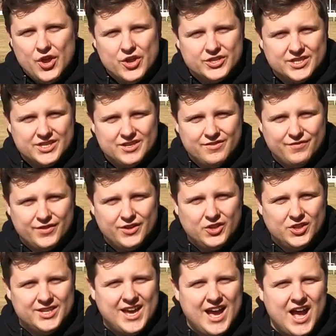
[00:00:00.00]

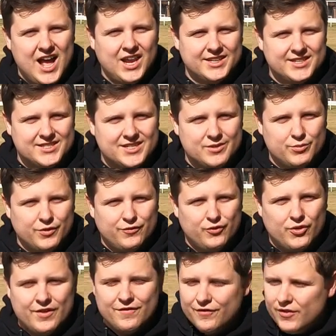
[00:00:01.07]
Erskineville and Arlington
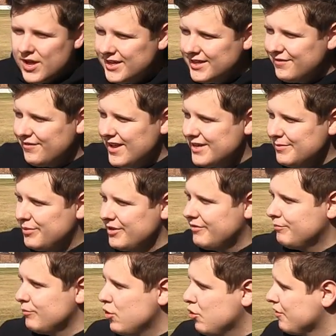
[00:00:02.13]
before they finally found a
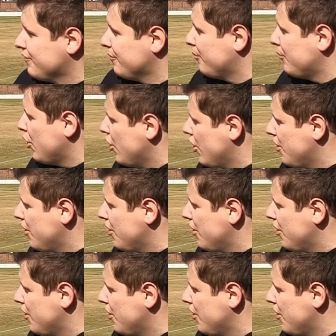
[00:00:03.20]
bit more of a